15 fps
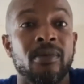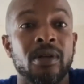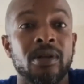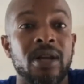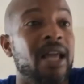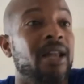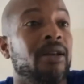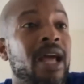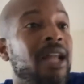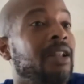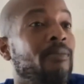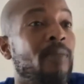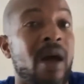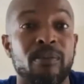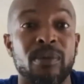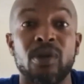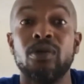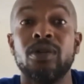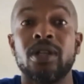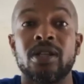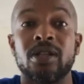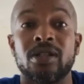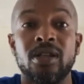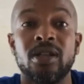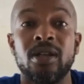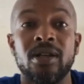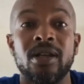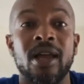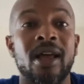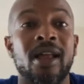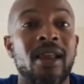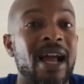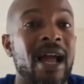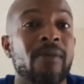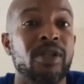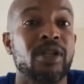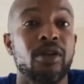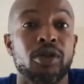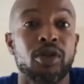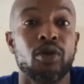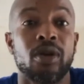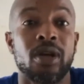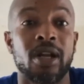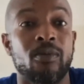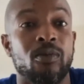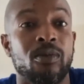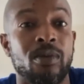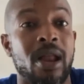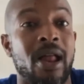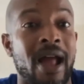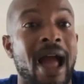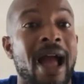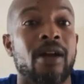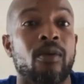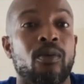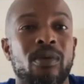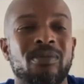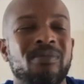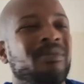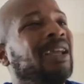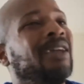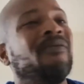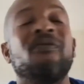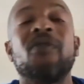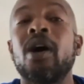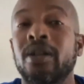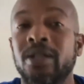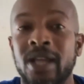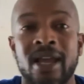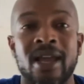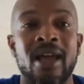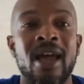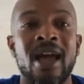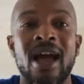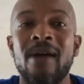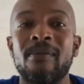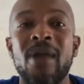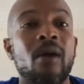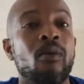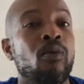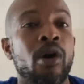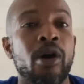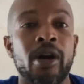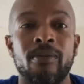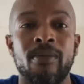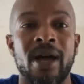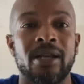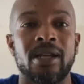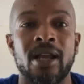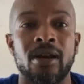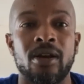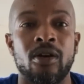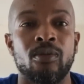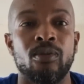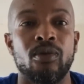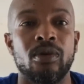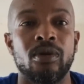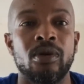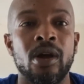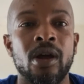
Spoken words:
Not that my music is good. I'm still showing that I can, man, fuck that. I'm not worried about that no more.